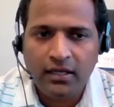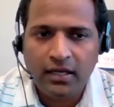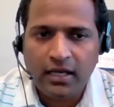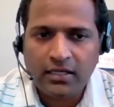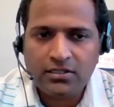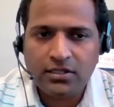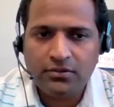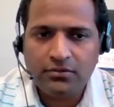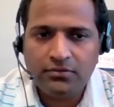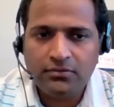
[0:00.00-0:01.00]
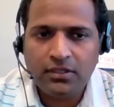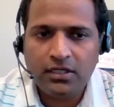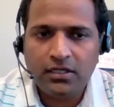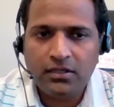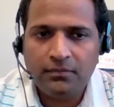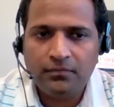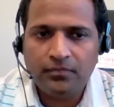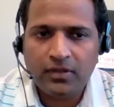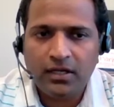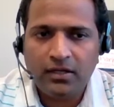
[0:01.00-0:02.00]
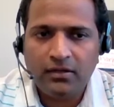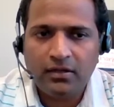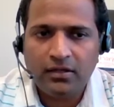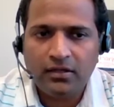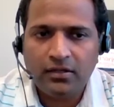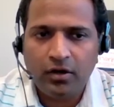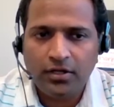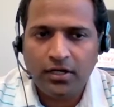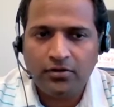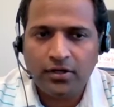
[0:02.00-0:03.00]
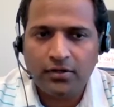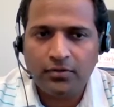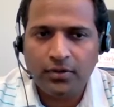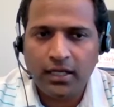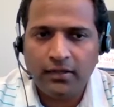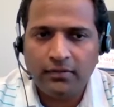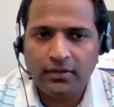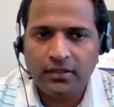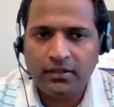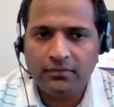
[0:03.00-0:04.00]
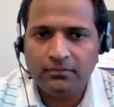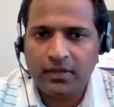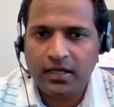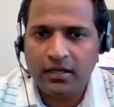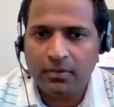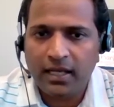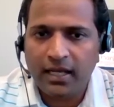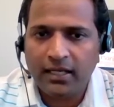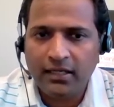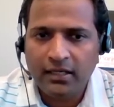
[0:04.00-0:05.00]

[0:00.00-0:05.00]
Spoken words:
active, and not yet recruiting, and apply,